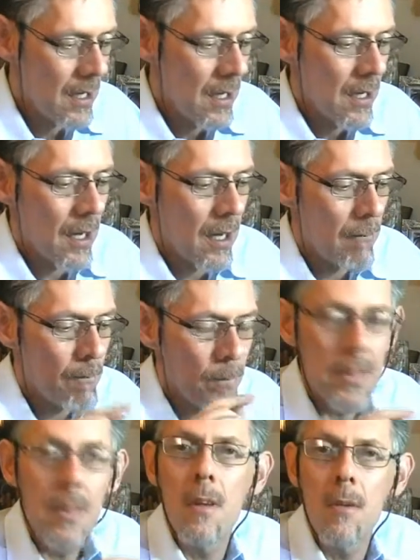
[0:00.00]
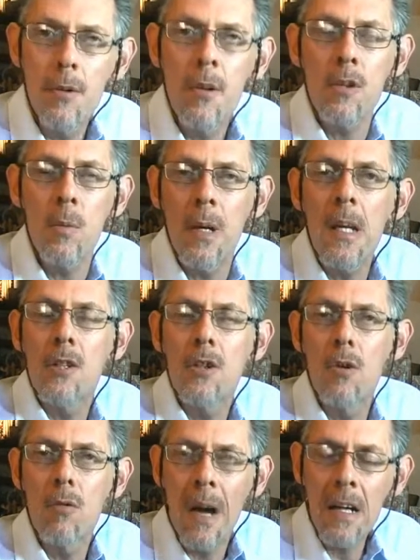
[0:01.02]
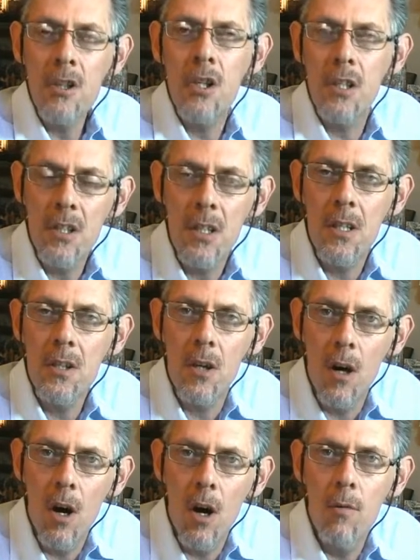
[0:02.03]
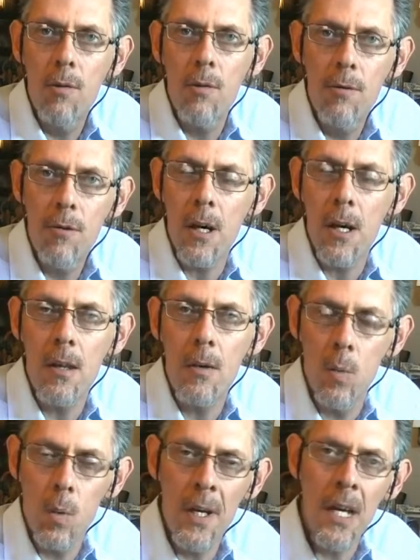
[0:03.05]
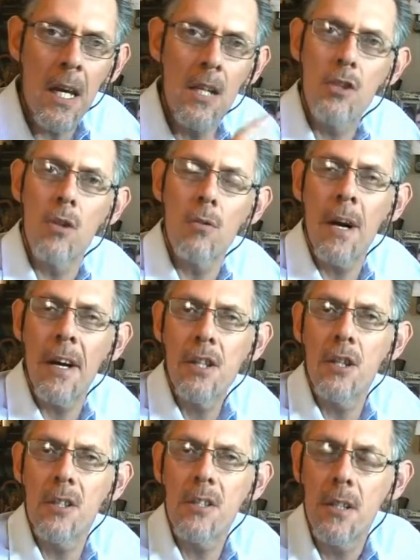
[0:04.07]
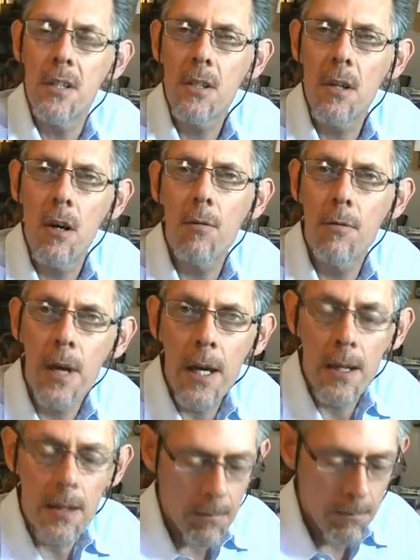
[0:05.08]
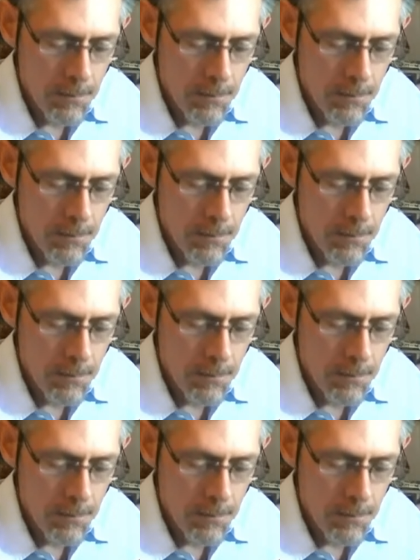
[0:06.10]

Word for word: Um, the first one is the righteousness of faith. What is the righteousness of faith?